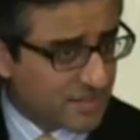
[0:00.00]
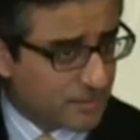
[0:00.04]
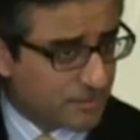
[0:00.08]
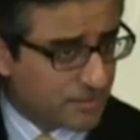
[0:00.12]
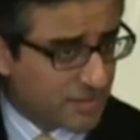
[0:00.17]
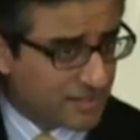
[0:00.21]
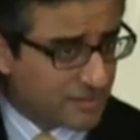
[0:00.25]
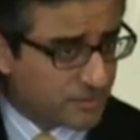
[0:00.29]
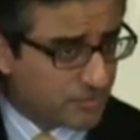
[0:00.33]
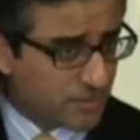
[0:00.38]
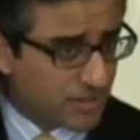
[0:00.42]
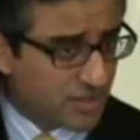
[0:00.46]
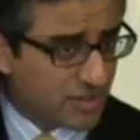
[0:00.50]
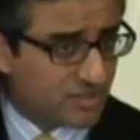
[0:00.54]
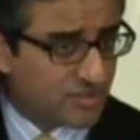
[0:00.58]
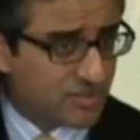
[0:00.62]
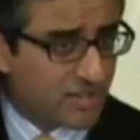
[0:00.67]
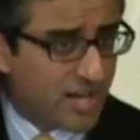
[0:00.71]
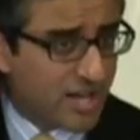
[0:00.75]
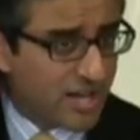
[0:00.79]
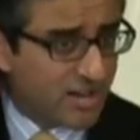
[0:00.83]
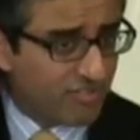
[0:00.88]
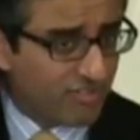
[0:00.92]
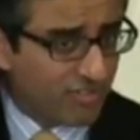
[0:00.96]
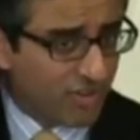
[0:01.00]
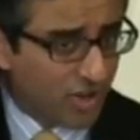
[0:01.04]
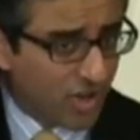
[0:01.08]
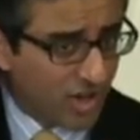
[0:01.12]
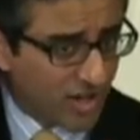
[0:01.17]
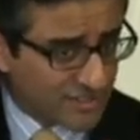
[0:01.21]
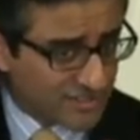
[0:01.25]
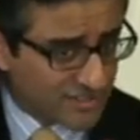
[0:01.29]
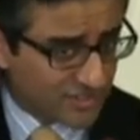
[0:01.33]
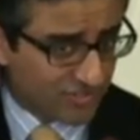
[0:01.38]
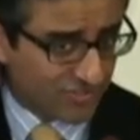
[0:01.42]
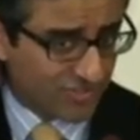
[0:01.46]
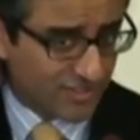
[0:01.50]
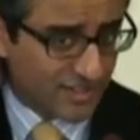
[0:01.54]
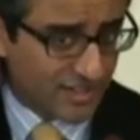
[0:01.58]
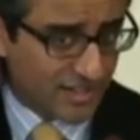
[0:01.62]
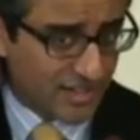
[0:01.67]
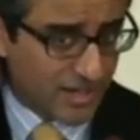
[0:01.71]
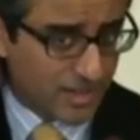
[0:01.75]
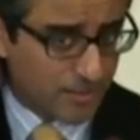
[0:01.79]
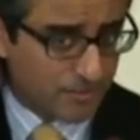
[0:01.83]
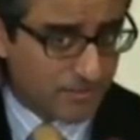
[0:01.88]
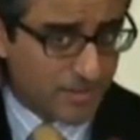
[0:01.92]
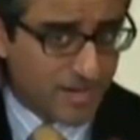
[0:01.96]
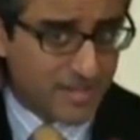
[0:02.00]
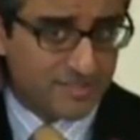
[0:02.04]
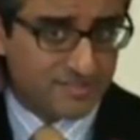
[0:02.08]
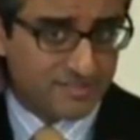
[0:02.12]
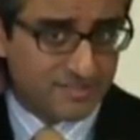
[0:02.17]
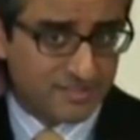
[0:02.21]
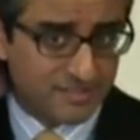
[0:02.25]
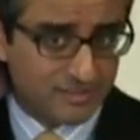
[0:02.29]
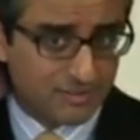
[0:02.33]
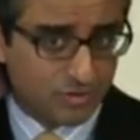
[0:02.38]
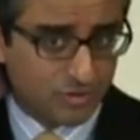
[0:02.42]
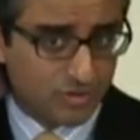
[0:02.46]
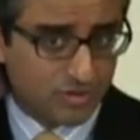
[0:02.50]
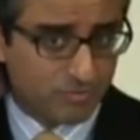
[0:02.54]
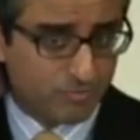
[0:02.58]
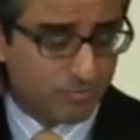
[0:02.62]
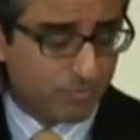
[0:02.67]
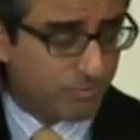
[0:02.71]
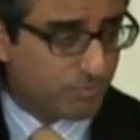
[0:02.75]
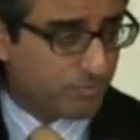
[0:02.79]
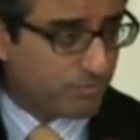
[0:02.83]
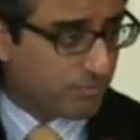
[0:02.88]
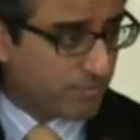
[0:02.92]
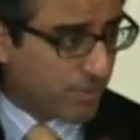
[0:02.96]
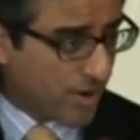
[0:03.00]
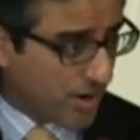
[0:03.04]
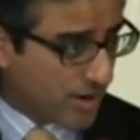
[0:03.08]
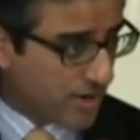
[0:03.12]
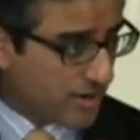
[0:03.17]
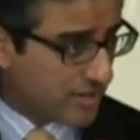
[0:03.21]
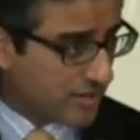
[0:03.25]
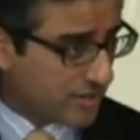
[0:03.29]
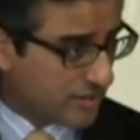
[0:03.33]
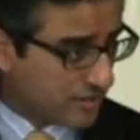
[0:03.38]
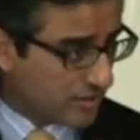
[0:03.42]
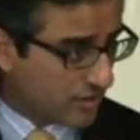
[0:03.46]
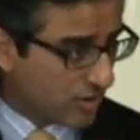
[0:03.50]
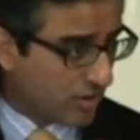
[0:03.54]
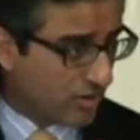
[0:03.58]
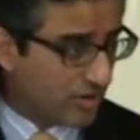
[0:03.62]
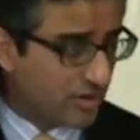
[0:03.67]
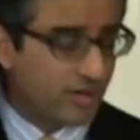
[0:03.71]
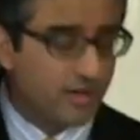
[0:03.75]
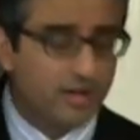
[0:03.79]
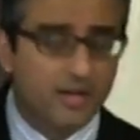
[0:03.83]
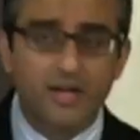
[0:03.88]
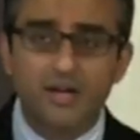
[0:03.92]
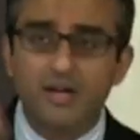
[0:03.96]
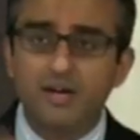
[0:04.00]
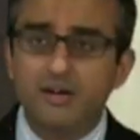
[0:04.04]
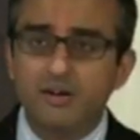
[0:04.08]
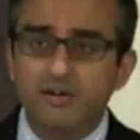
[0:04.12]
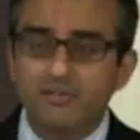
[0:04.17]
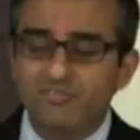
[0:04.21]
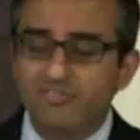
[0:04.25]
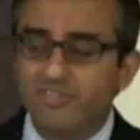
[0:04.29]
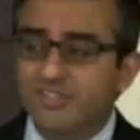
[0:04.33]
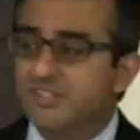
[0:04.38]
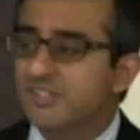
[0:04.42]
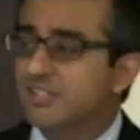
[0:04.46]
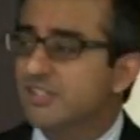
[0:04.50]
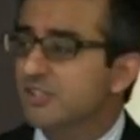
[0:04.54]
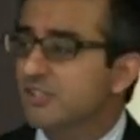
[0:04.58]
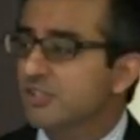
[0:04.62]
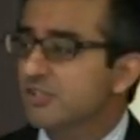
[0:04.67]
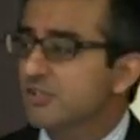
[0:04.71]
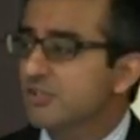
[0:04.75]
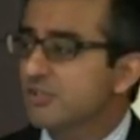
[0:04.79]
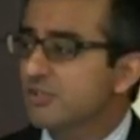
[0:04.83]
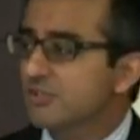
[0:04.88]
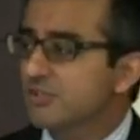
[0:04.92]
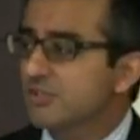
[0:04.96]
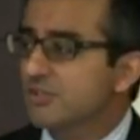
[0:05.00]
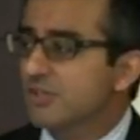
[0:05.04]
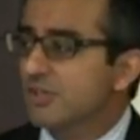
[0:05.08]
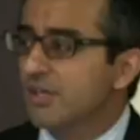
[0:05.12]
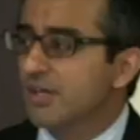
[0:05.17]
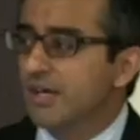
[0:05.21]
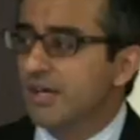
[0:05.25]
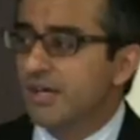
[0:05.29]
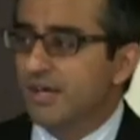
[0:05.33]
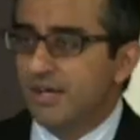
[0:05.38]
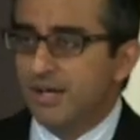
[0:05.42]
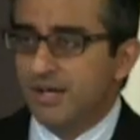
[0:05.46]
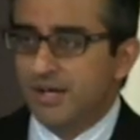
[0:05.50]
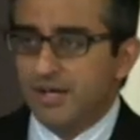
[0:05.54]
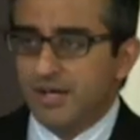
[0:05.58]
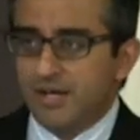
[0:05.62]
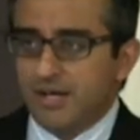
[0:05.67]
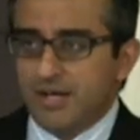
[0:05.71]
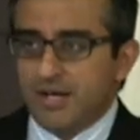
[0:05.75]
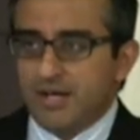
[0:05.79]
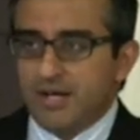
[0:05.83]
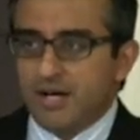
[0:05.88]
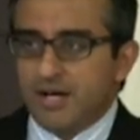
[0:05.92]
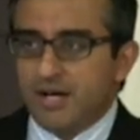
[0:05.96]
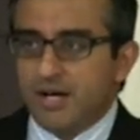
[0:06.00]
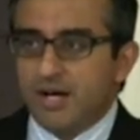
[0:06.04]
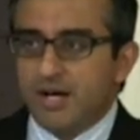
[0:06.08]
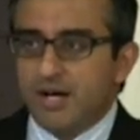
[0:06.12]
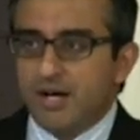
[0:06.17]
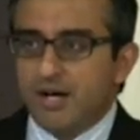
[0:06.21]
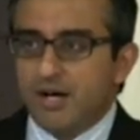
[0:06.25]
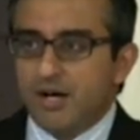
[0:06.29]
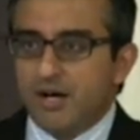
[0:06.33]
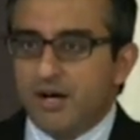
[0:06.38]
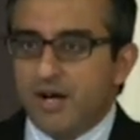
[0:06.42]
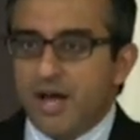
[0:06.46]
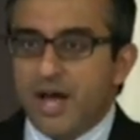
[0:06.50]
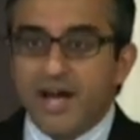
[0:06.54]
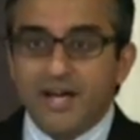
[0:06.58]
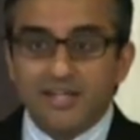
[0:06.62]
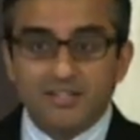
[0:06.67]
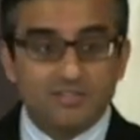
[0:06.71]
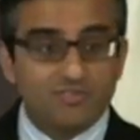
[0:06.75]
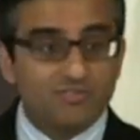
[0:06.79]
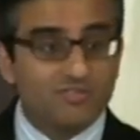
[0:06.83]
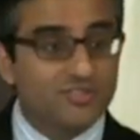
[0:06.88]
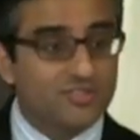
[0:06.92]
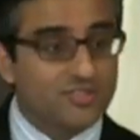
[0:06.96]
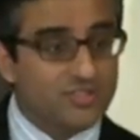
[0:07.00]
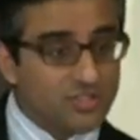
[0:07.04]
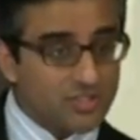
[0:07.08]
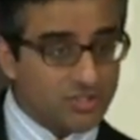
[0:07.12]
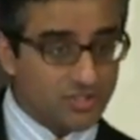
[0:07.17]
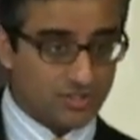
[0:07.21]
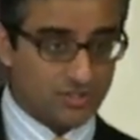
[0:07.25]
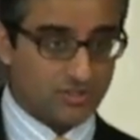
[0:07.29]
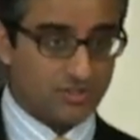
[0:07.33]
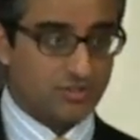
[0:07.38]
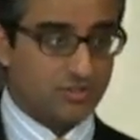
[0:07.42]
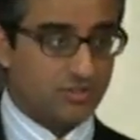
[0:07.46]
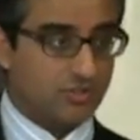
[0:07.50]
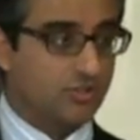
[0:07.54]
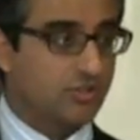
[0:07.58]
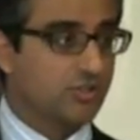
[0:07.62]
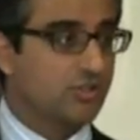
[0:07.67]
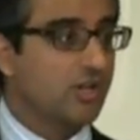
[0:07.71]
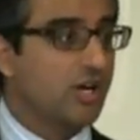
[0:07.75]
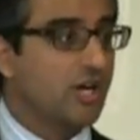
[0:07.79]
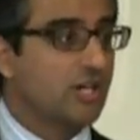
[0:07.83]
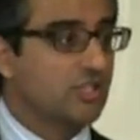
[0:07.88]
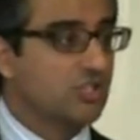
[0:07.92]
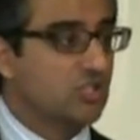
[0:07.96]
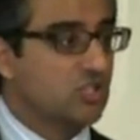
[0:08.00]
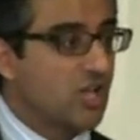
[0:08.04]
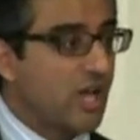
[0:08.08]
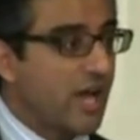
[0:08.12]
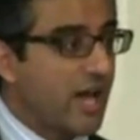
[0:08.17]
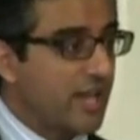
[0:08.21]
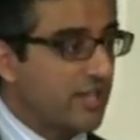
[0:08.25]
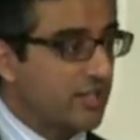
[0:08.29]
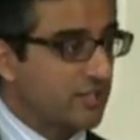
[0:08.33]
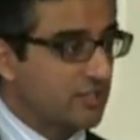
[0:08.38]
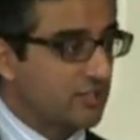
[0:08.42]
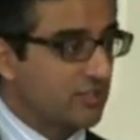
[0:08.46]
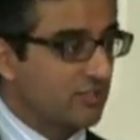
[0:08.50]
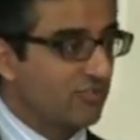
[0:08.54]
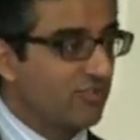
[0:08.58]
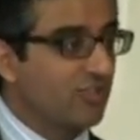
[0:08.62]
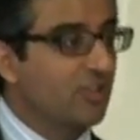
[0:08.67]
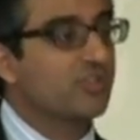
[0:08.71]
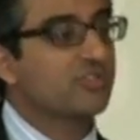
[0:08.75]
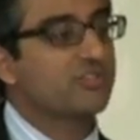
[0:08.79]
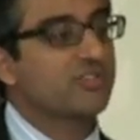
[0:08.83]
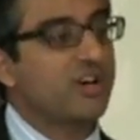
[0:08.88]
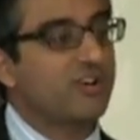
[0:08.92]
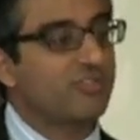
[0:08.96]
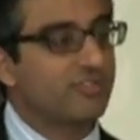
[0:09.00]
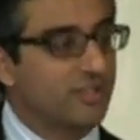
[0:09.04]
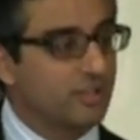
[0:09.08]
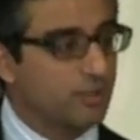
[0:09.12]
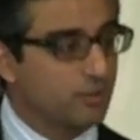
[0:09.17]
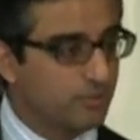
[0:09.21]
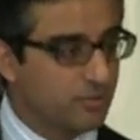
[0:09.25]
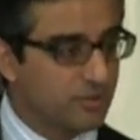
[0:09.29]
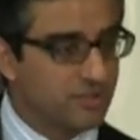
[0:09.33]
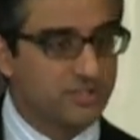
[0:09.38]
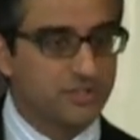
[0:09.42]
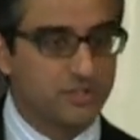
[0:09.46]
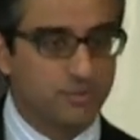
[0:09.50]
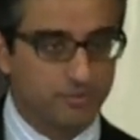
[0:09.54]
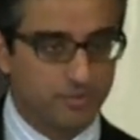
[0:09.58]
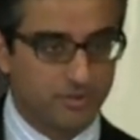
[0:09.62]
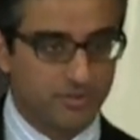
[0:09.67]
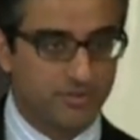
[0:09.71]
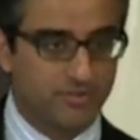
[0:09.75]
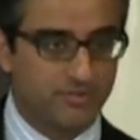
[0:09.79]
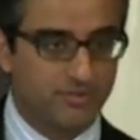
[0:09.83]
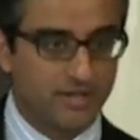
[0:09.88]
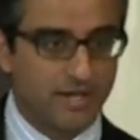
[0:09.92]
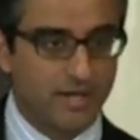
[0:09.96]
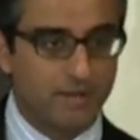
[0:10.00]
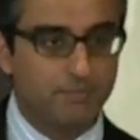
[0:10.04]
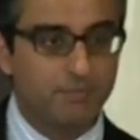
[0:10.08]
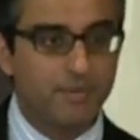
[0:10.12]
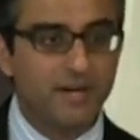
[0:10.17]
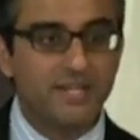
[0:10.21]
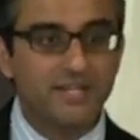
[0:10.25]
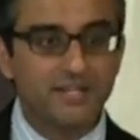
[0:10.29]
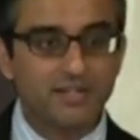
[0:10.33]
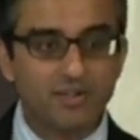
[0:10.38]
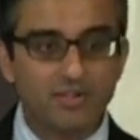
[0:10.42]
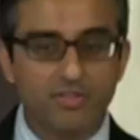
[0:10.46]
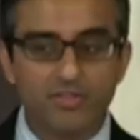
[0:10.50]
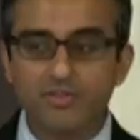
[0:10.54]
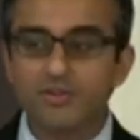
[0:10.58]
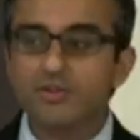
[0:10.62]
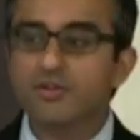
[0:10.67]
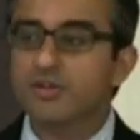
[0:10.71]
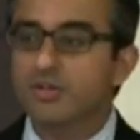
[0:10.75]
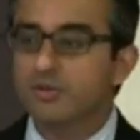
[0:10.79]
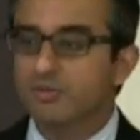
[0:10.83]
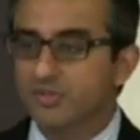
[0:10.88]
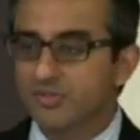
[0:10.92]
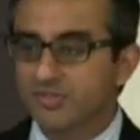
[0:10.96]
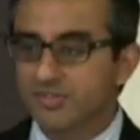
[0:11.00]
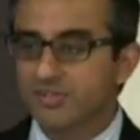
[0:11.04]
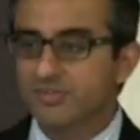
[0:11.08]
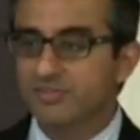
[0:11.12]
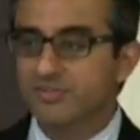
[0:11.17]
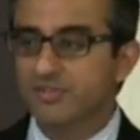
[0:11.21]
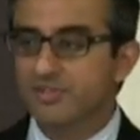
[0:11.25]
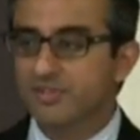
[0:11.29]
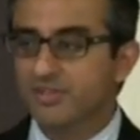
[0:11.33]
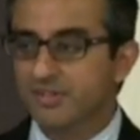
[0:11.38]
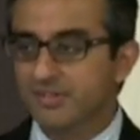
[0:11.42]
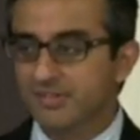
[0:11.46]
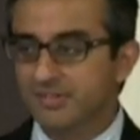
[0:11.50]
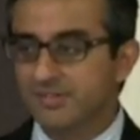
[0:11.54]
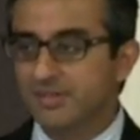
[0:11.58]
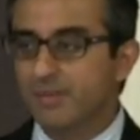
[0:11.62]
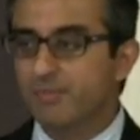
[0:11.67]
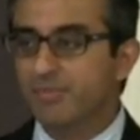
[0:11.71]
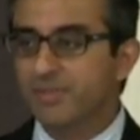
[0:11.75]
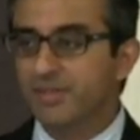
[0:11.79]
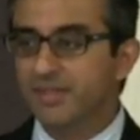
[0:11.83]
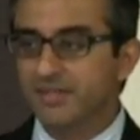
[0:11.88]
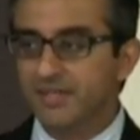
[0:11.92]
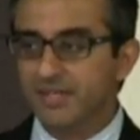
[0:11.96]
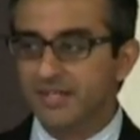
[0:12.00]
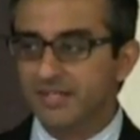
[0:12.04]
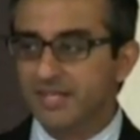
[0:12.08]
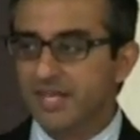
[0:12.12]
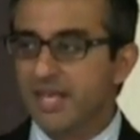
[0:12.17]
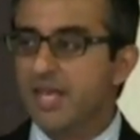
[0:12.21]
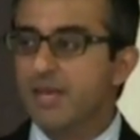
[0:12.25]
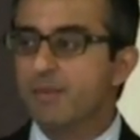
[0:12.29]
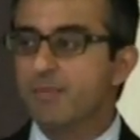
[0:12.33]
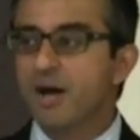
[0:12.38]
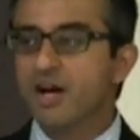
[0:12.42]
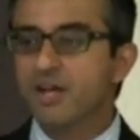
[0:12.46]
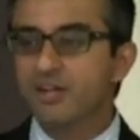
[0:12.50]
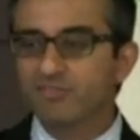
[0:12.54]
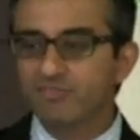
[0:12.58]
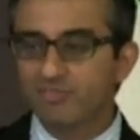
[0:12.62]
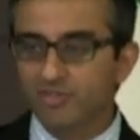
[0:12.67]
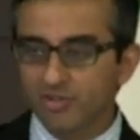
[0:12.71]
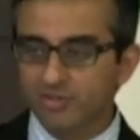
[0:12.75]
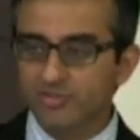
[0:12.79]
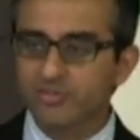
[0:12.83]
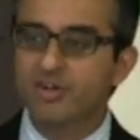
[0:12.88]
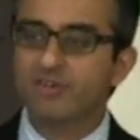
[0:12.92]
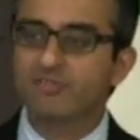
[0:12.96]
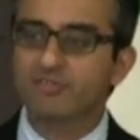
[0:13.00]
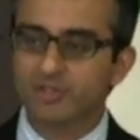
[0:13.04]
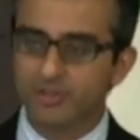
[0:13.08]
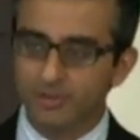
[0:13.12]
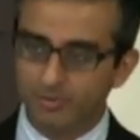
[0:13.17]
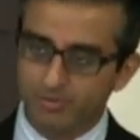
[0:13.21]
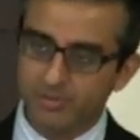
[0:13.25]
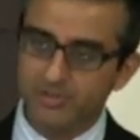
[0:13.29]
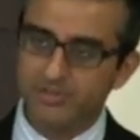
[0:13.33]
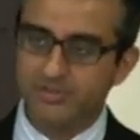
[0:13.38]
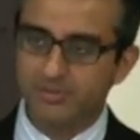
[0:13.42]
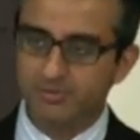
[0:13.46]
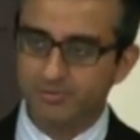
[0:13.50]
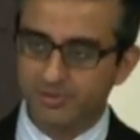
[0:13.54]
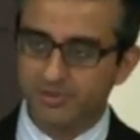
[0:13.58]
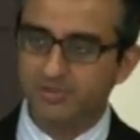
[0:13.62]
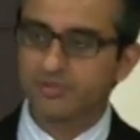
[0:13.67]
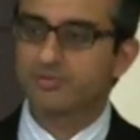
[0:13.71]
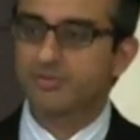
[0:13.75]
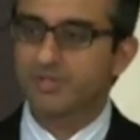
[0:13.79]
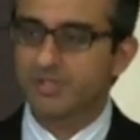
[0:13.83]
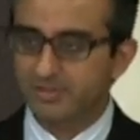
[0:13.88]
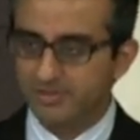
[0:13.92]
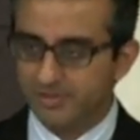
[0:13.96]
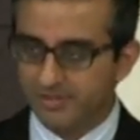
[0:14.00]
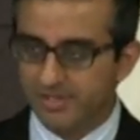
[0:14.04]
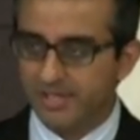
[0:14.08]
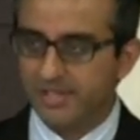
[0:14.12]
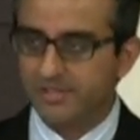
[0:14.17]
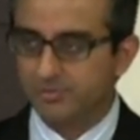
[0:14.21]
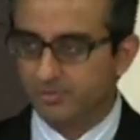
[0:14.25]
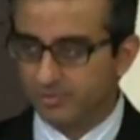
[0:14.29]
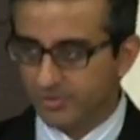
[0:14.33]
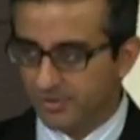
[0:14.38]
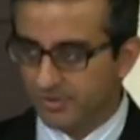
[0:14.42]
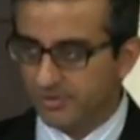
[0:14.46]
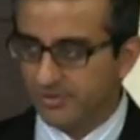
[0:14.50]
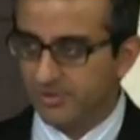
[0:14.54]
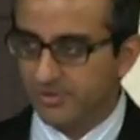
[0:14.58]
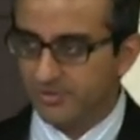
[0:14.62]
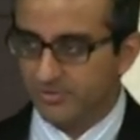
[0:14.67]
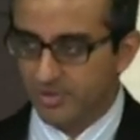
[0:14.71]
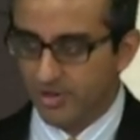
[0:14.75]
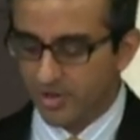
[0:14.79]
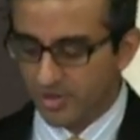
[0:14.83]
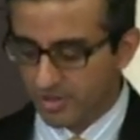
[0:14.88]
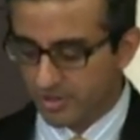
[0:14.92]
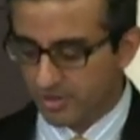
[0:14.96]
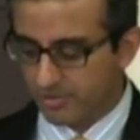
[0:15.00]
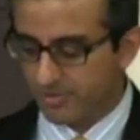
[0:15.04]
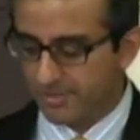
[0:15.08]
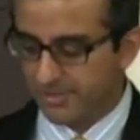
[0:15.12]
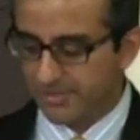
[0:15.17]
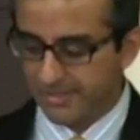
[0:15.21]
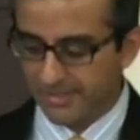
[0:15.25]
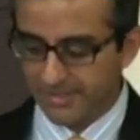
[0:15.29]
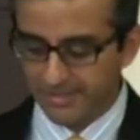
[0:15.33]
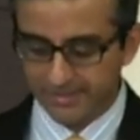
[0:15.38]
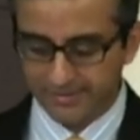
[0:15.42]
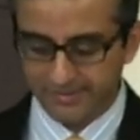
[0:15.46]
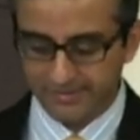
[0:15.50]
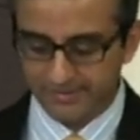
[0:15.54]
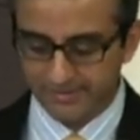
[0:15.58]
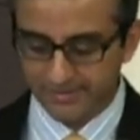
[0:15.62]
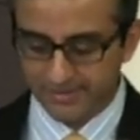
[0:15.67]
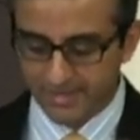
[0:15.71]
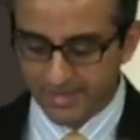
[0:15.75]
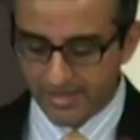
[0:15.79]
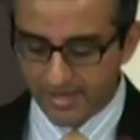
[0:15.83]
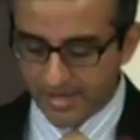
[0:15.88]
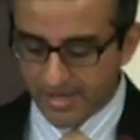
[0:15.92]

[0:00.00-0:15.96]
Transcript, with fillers: that that's because philosophy and medicine sort of parted, or physicians uh, as physicians could not challenge philosophical principles, and medical theory was considered as something that came out of philosophical principles, right? So that's what his argument is.